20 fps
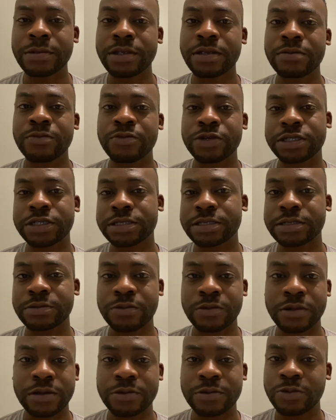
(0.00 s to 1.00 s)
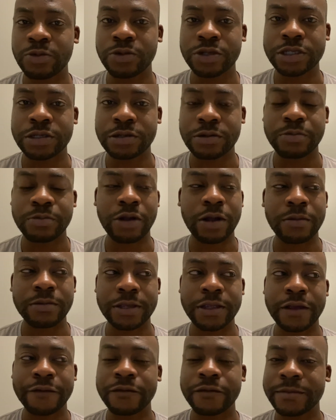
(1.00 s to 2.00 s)
which is which will probably
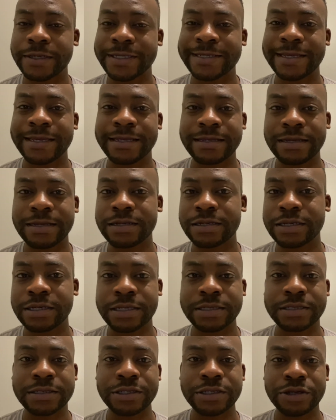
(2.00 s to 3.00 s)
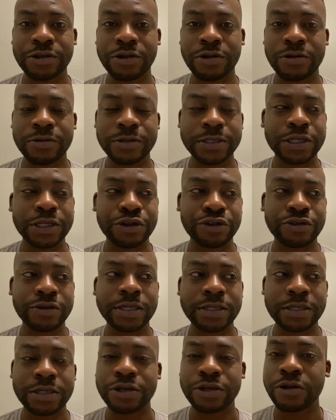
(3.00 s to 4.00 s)
never be said and done because you're always
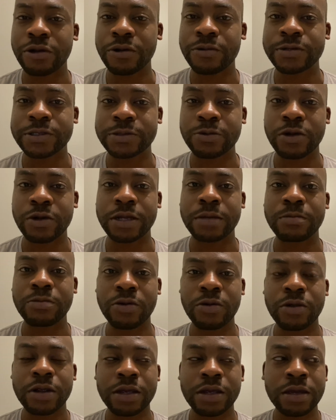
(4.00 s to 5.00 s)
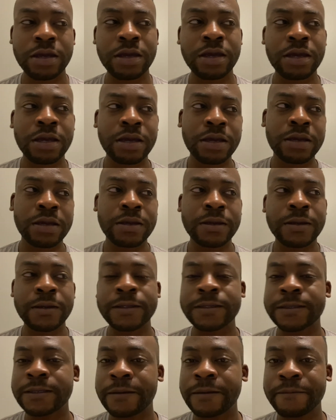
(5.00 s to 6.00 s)
increasing, you're always wanting more
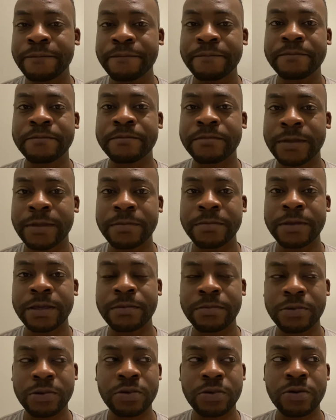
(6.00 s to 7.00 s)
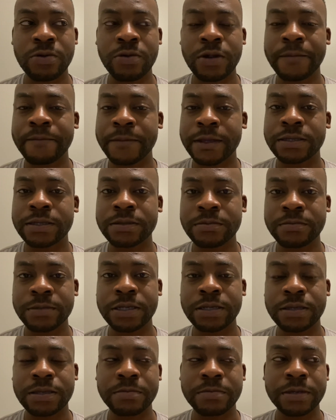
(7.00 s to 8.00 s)
some the people who are meant to be
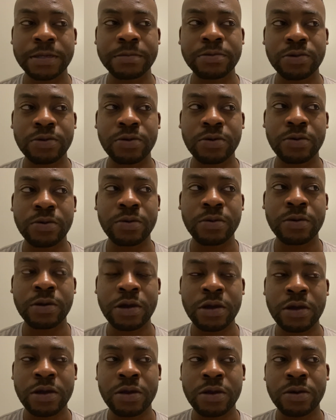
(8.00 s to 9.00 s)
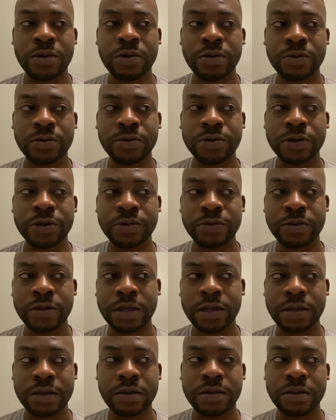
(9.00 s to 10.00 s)
the people who who you
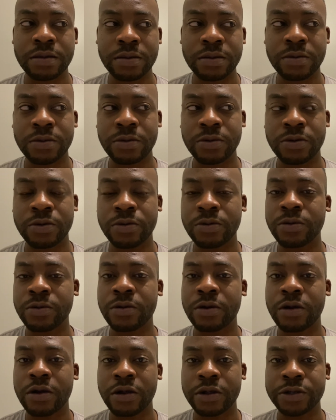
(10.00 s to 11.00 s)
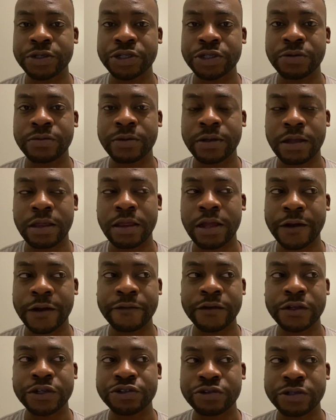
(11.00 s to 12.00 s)
think who are showing a lot of
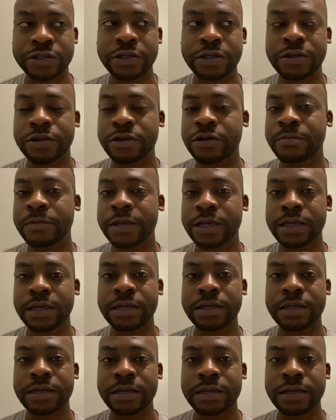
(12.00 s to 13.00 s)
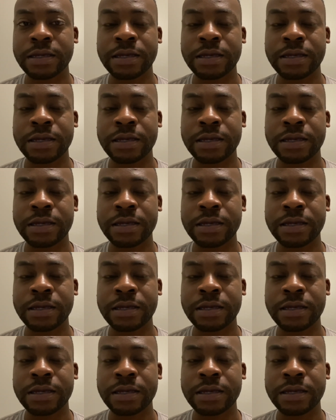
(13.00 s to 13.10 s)
interest and they're making it